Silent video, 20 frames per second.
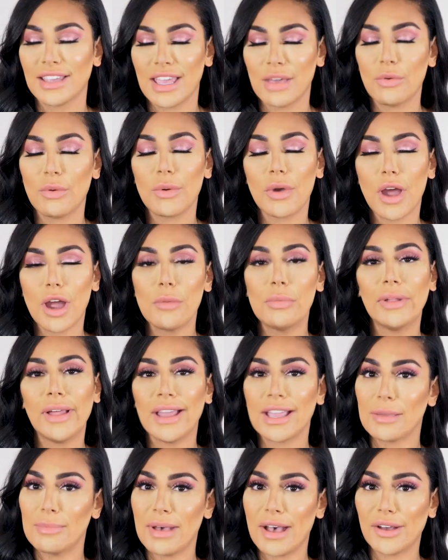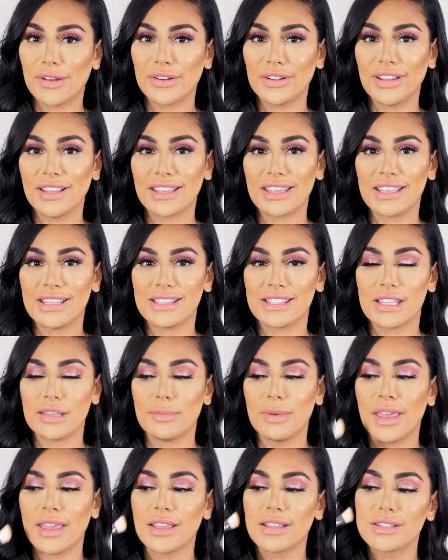And when we are applying a powder like Easy
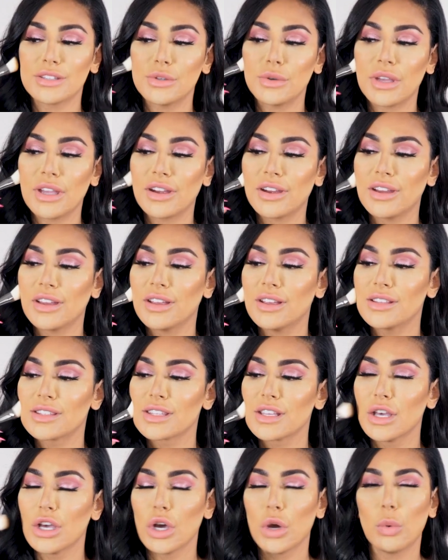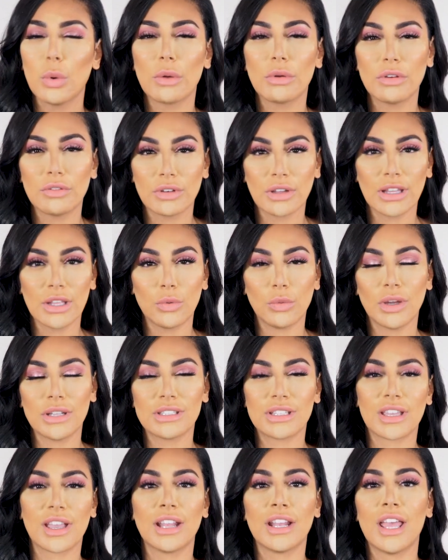Bake to areas where we really want
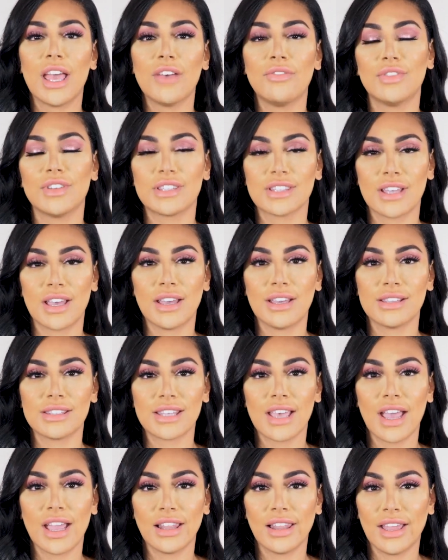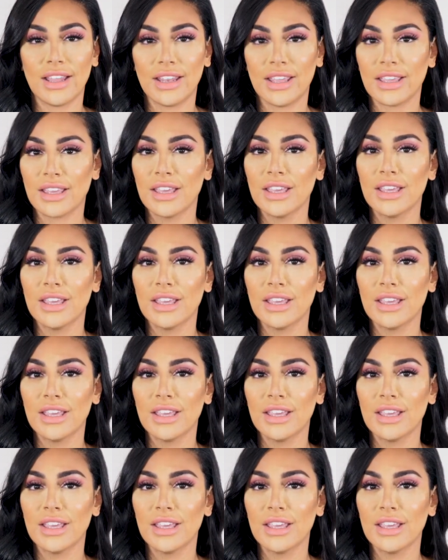to kind of emphasize highlighting,